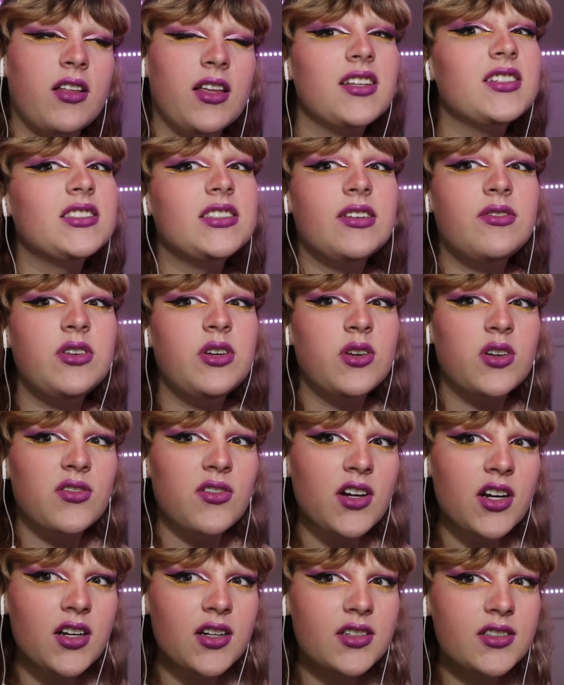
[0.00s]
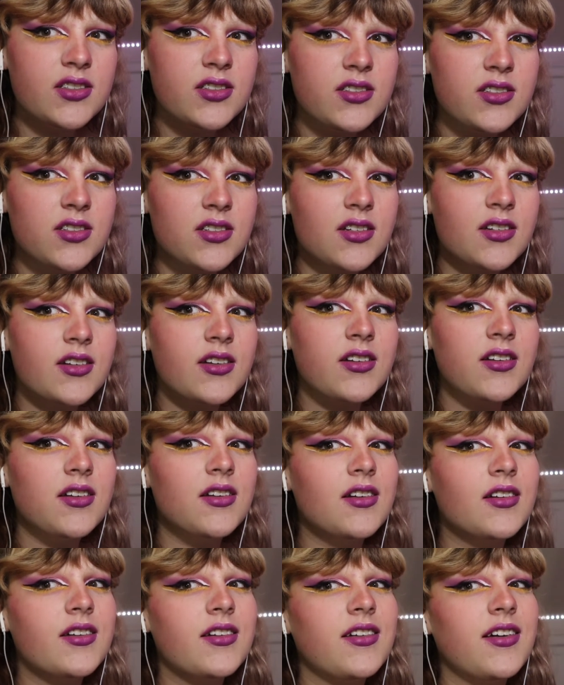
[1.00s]
like Steven Universe.
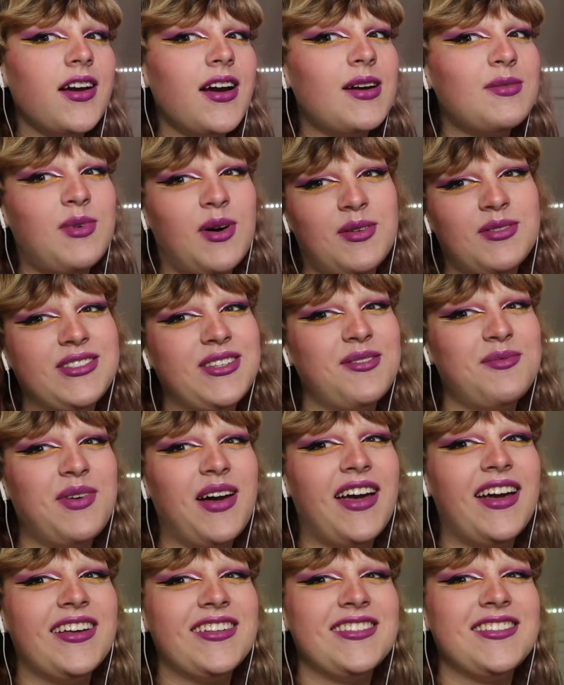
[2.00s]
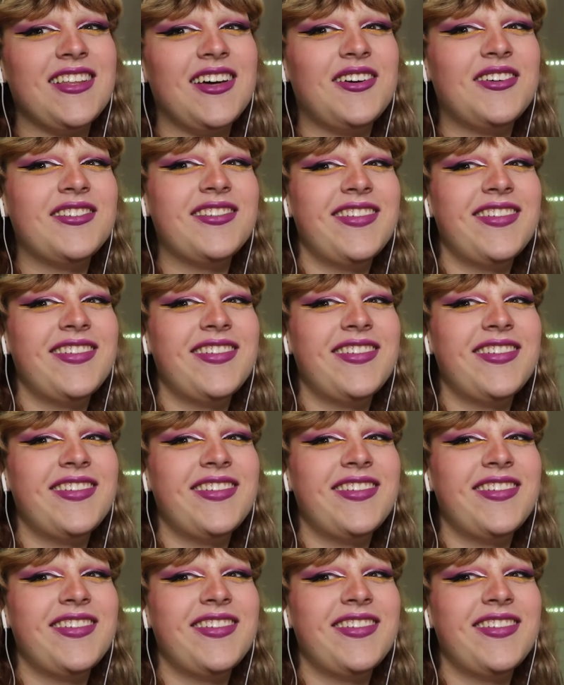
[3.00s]
I'm also biased though,